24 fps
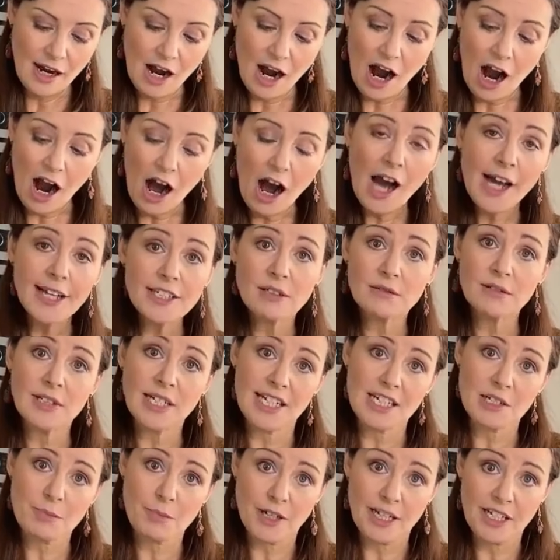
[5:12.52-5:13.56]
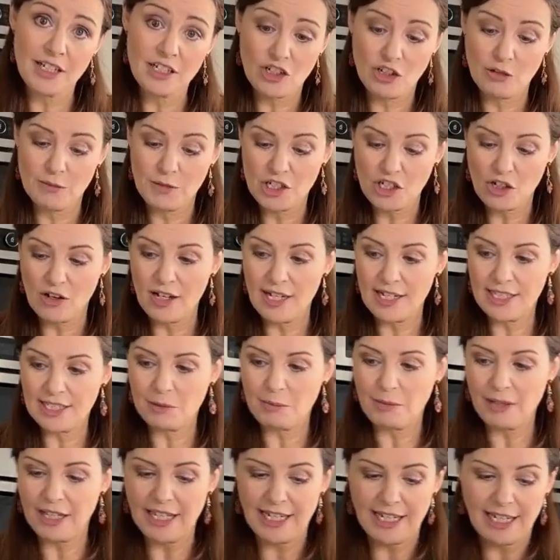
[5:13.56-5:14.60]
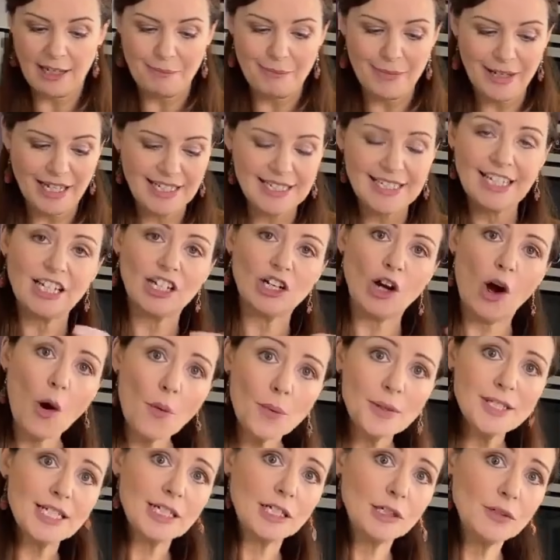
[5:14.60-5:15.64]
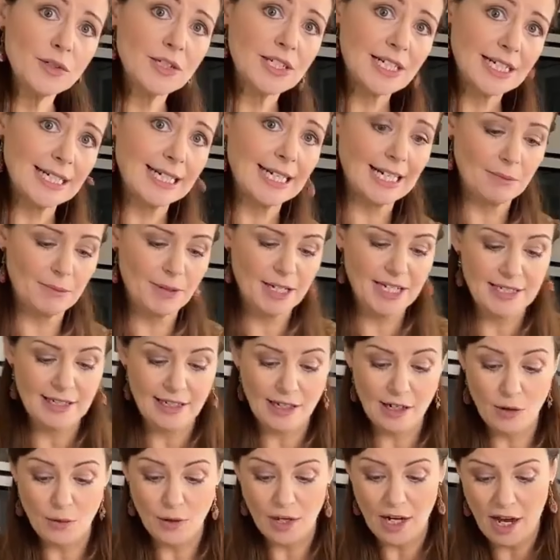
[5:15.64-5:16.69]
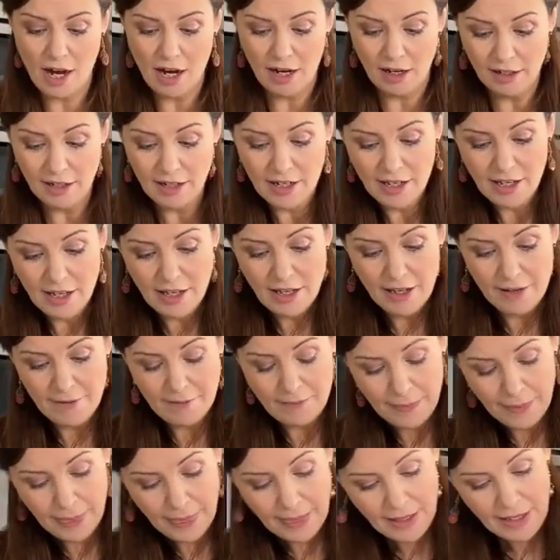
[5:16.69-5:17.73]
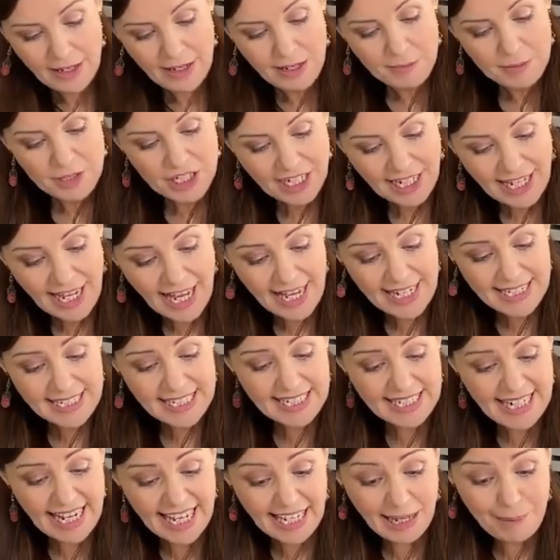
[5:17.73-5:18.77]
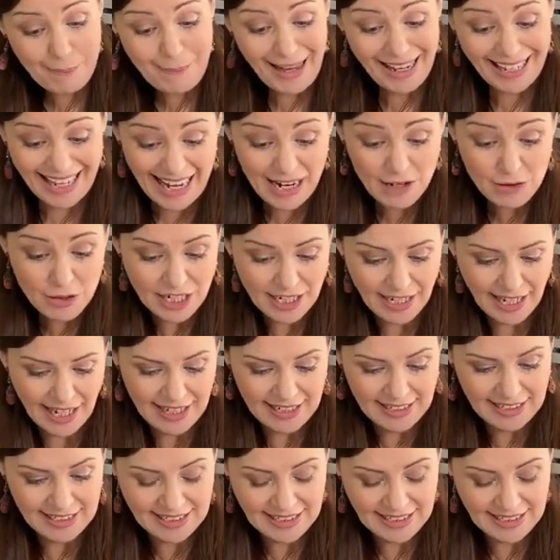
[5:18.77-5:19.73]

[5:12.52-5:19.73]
I don't tend to put in too much oil at the beginning because you can always loosen it a little bit as you go along, but you can't take it back out again.